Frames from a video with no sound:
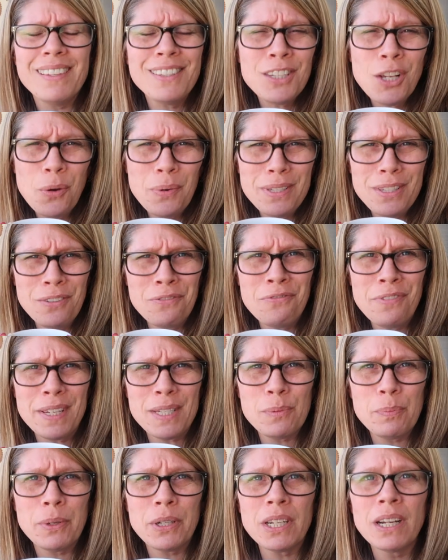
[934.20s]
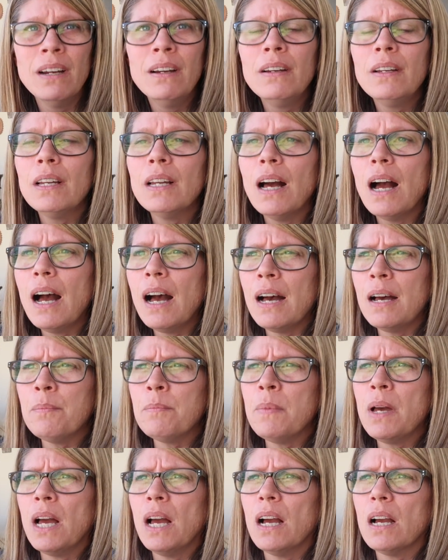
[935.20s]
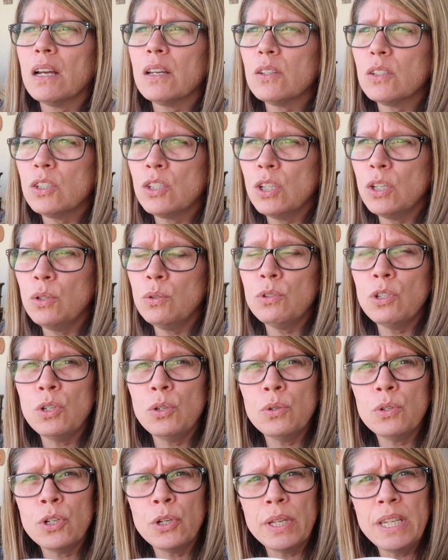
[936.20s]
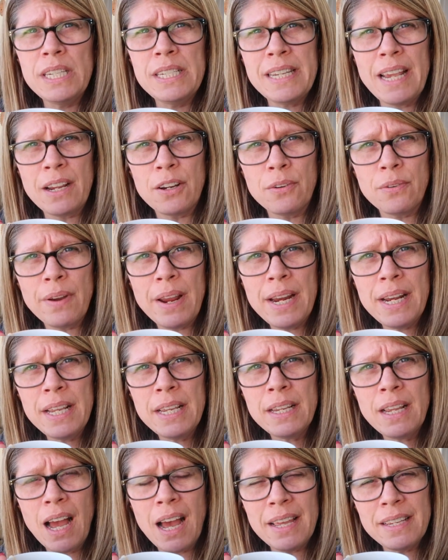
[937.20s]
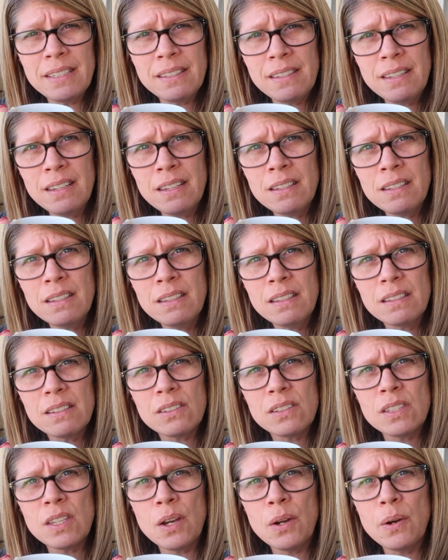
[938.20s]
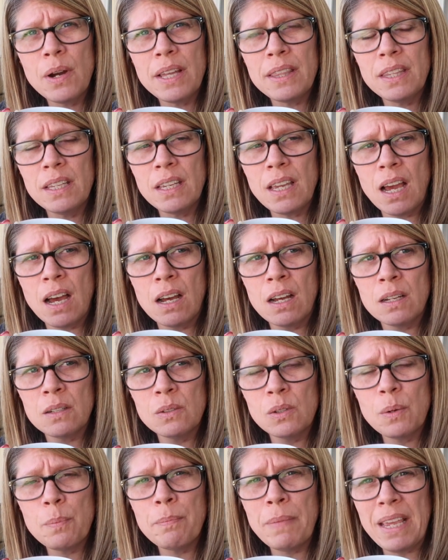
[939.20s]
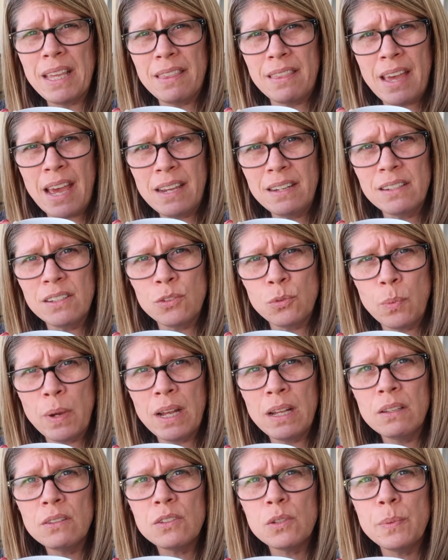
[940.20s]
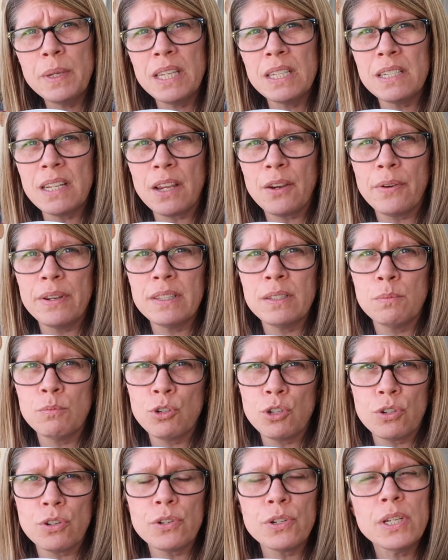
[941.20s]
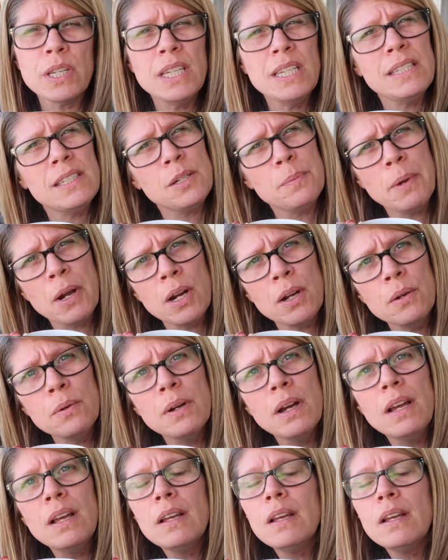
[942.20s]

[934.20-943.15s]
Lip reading: It's always on Facebook. To do cookie decorating, icing. So I think I'll make that as well so we can decorate some sugar cookies tomorrow